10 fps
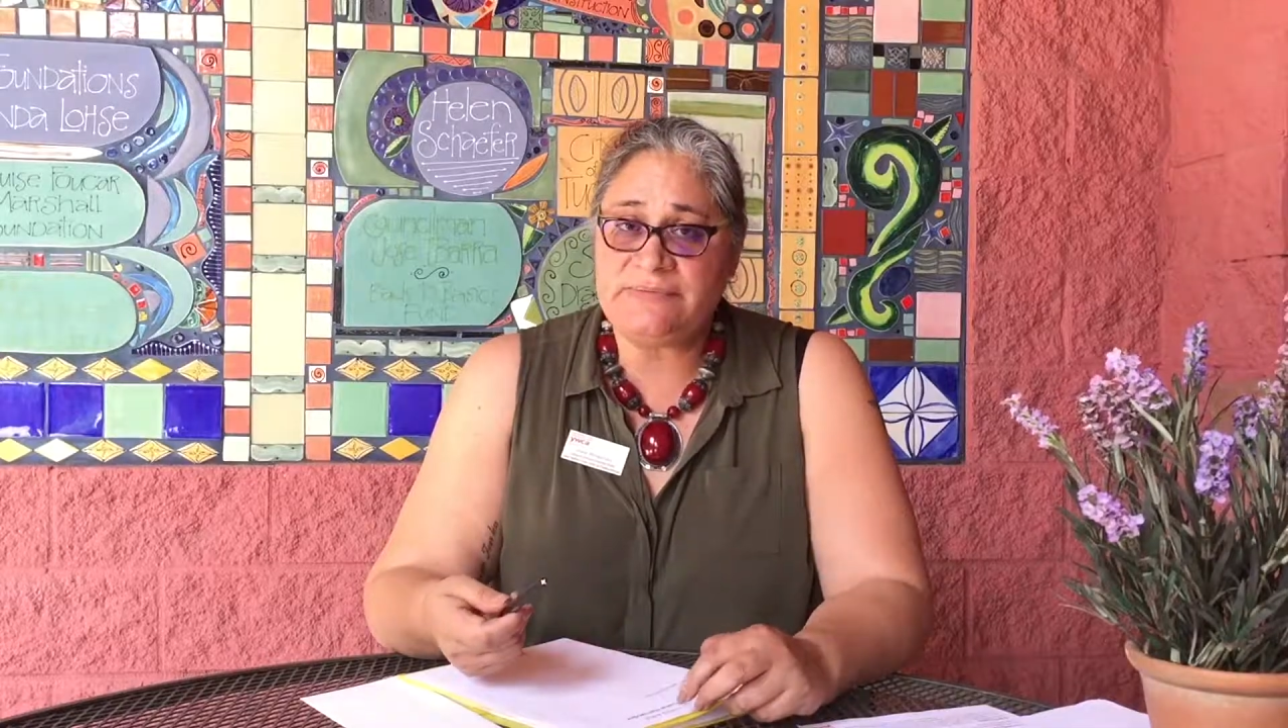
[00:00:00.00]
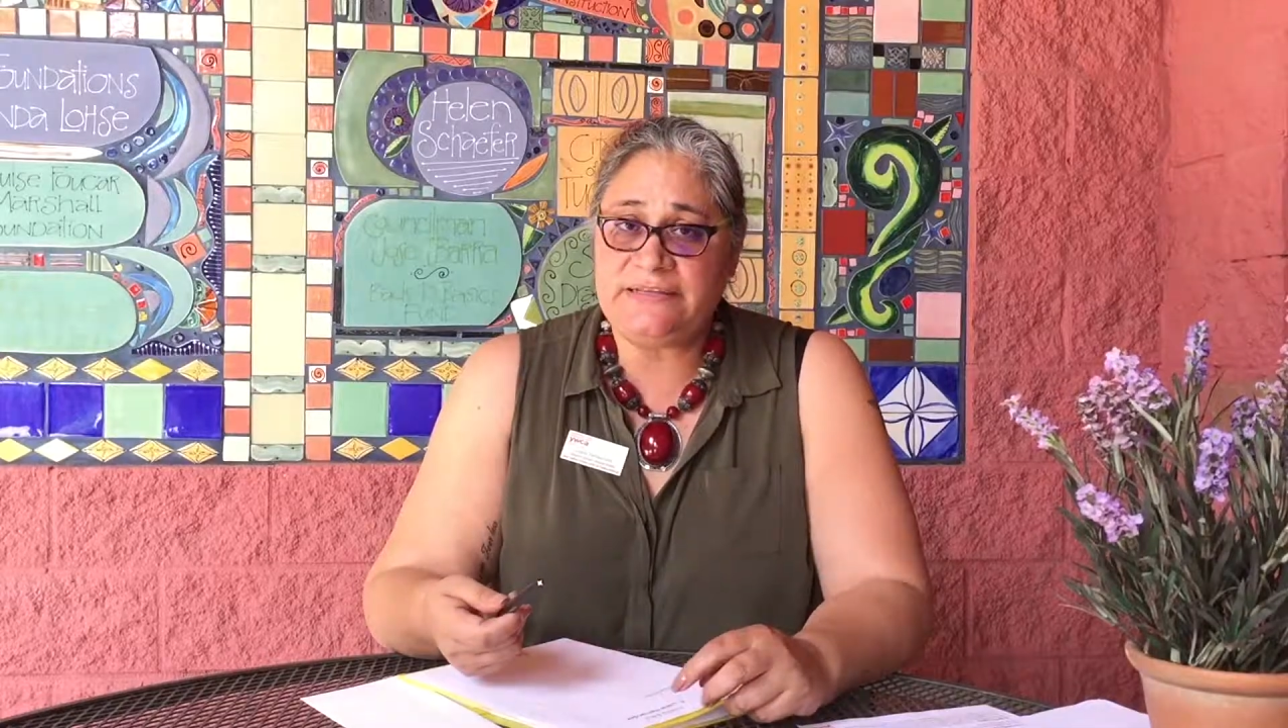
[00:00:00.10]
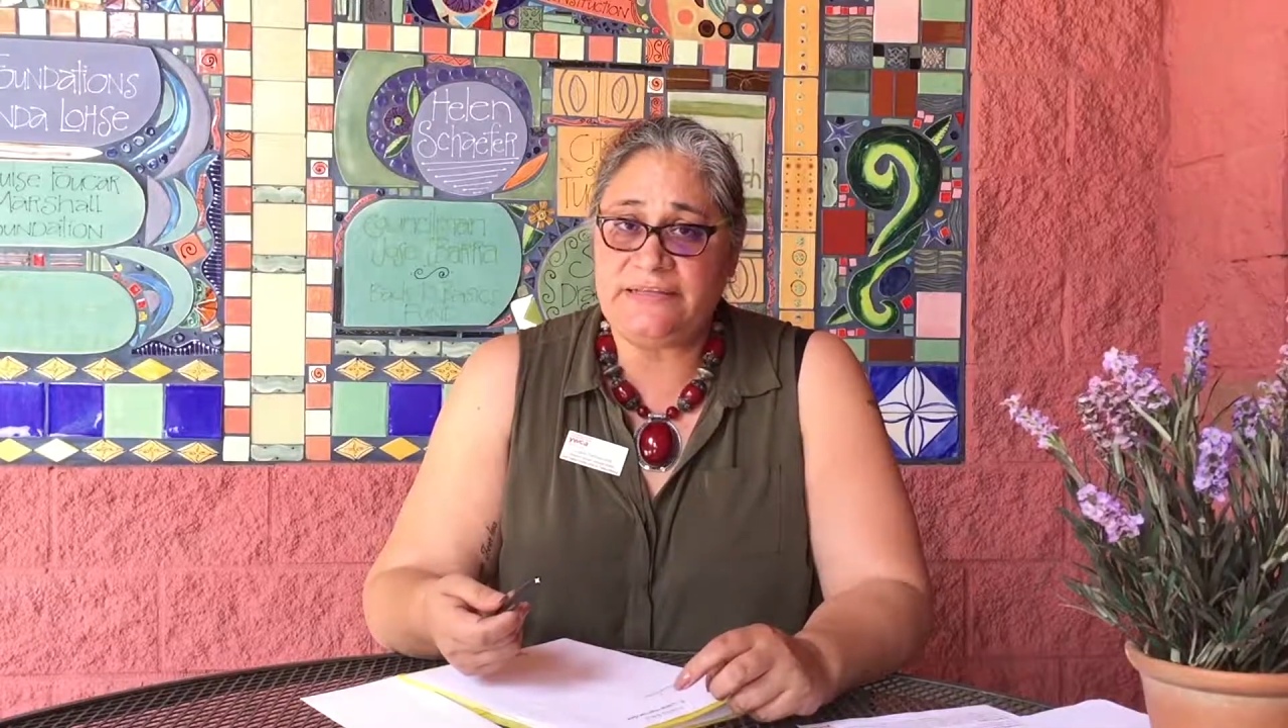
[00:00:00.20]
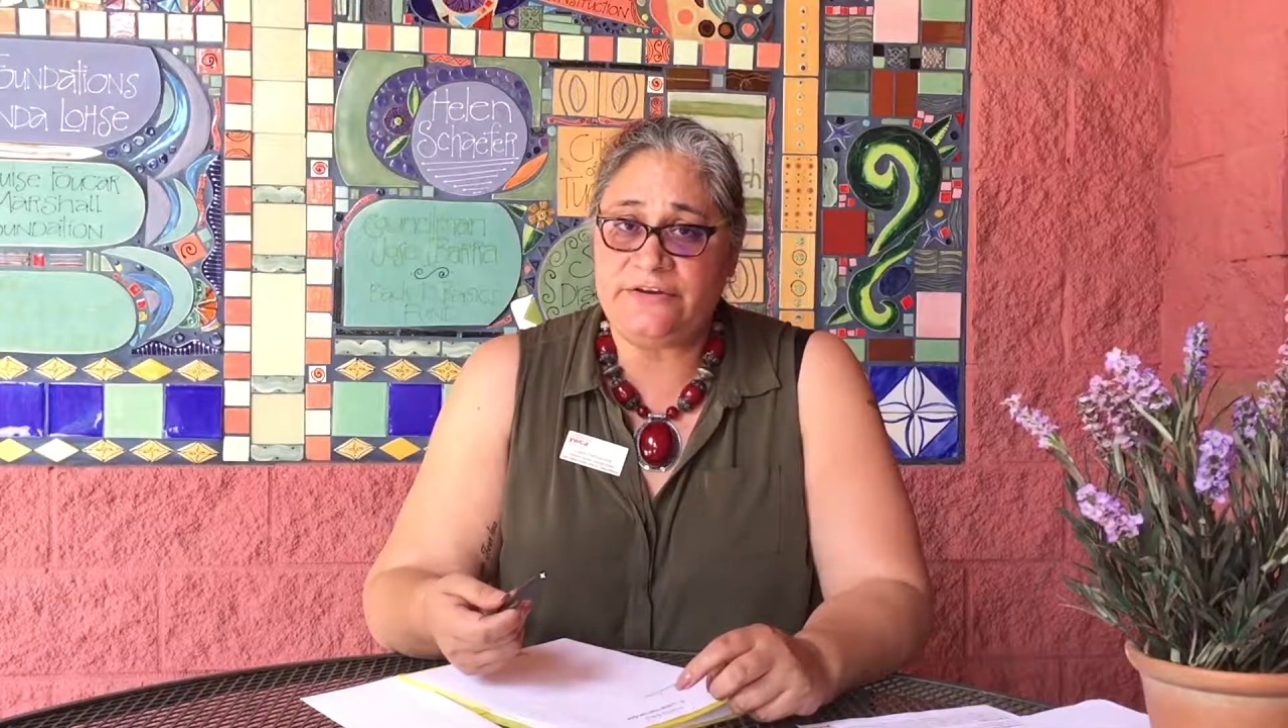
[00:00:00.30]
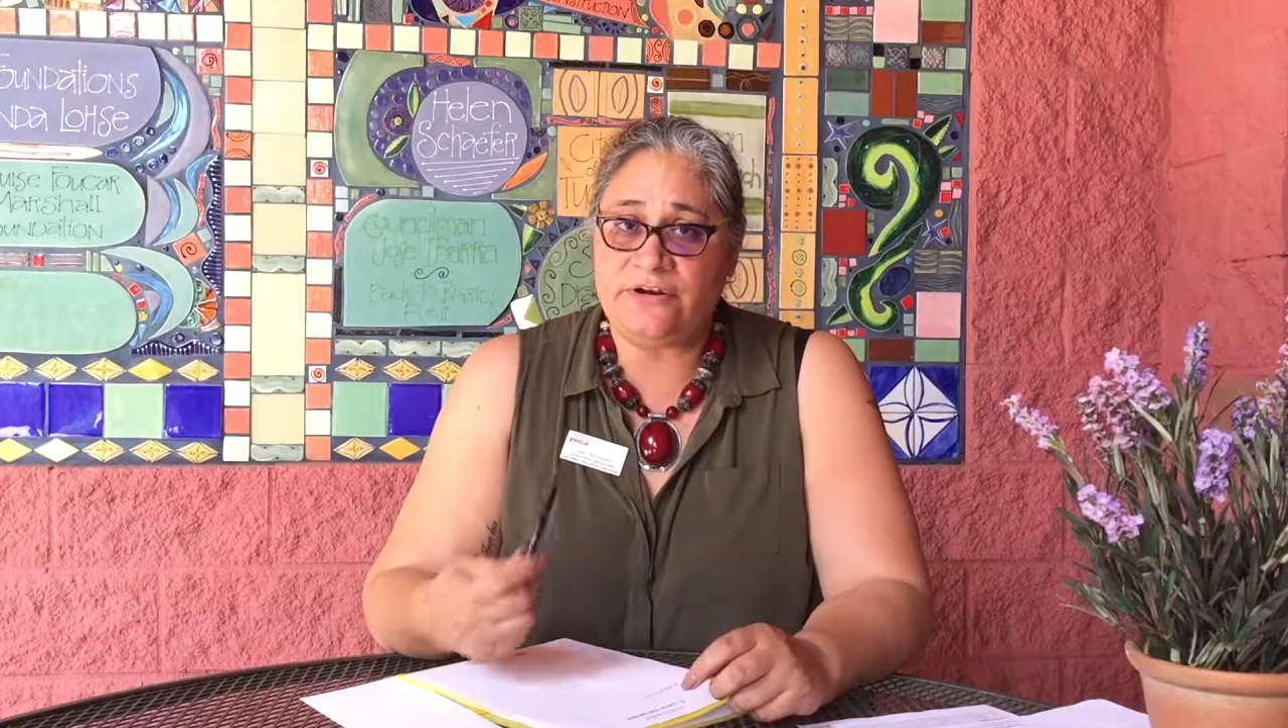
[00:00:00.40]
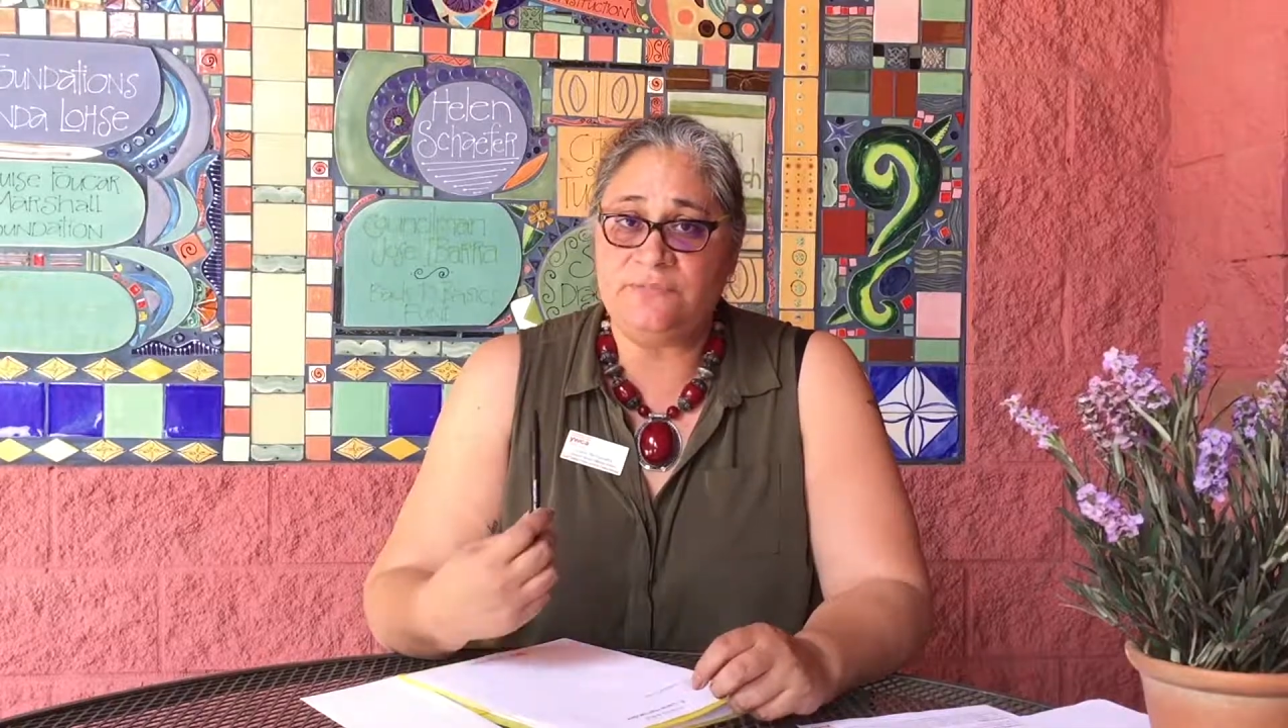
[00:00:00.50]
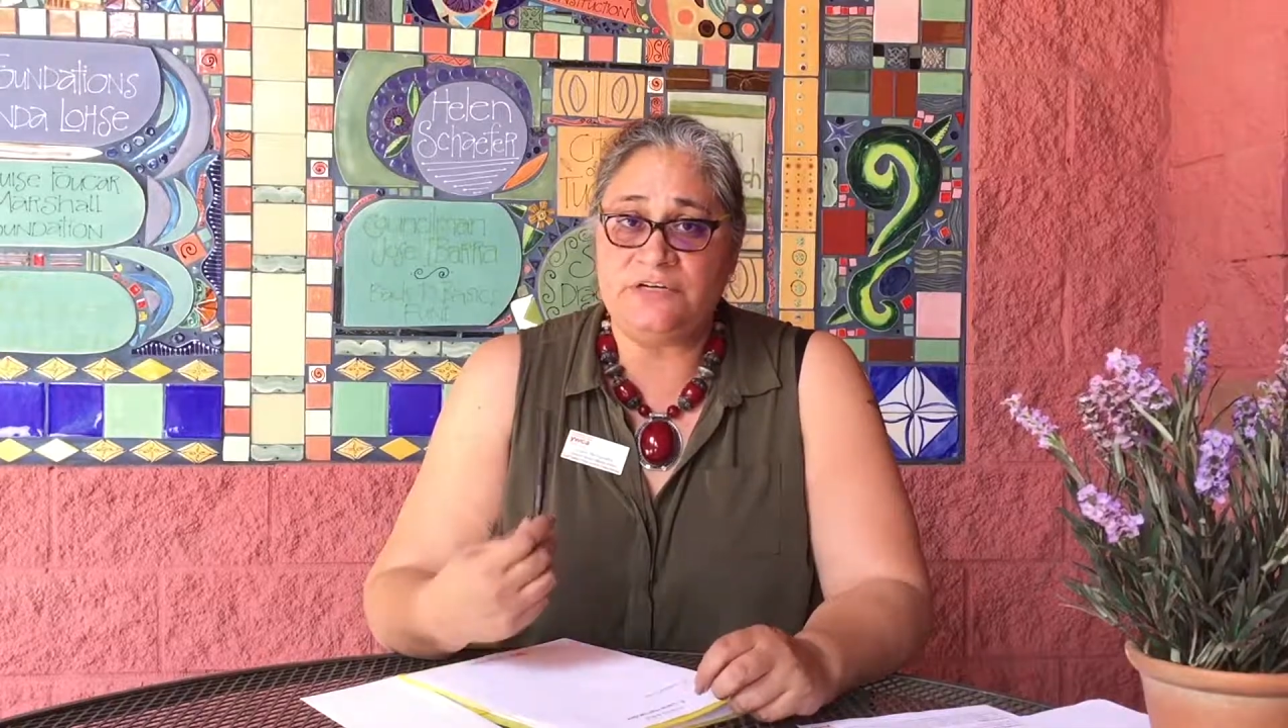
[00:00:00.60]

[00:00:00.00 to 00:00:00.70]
my letter, I'm